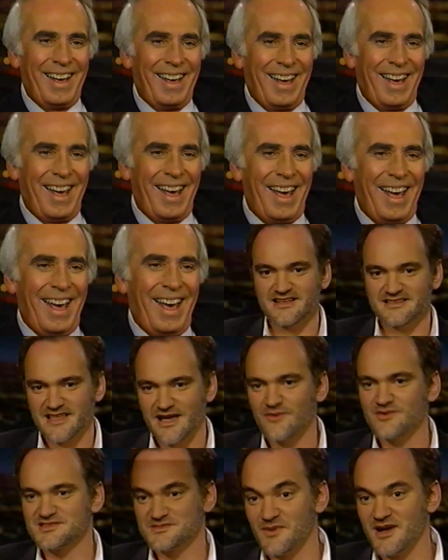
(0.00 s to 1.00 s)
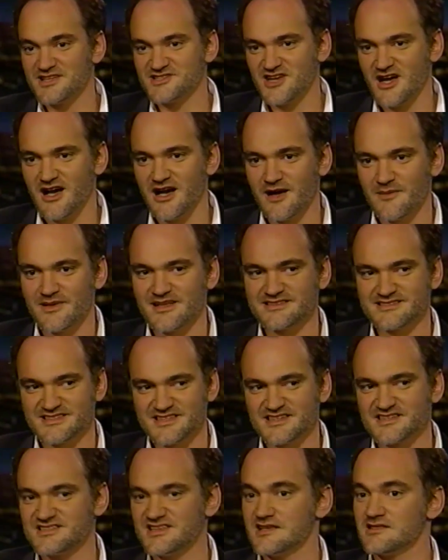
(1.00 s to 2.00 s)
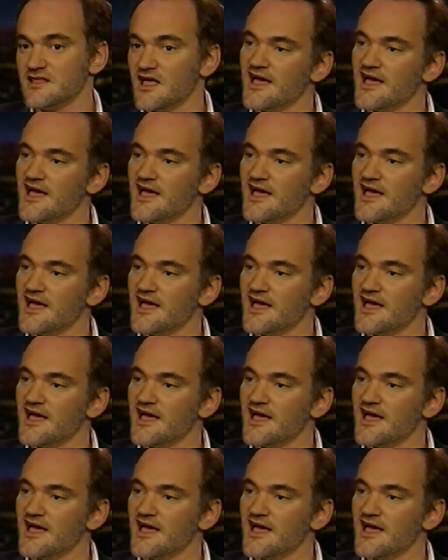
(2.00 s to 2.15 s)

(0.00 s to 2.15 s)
That was my job at 16,